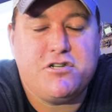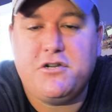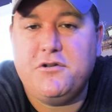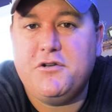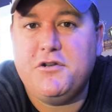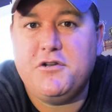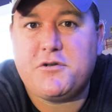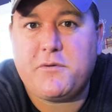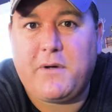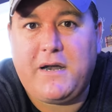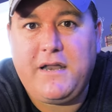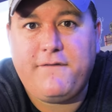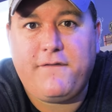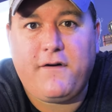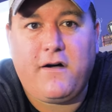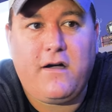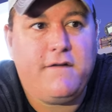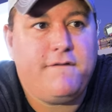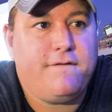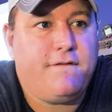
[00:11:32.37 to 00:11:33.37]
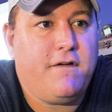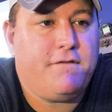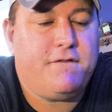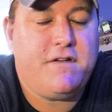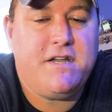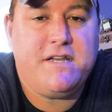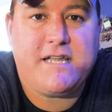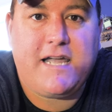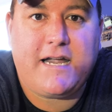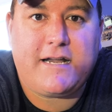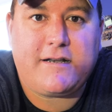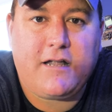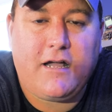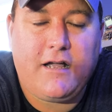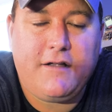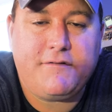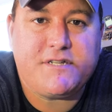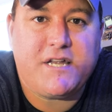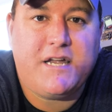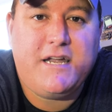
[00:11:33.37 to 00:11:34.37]
you do 25, 50 tech
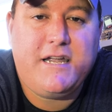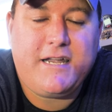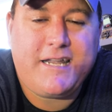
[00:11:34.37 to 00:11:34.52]
dives,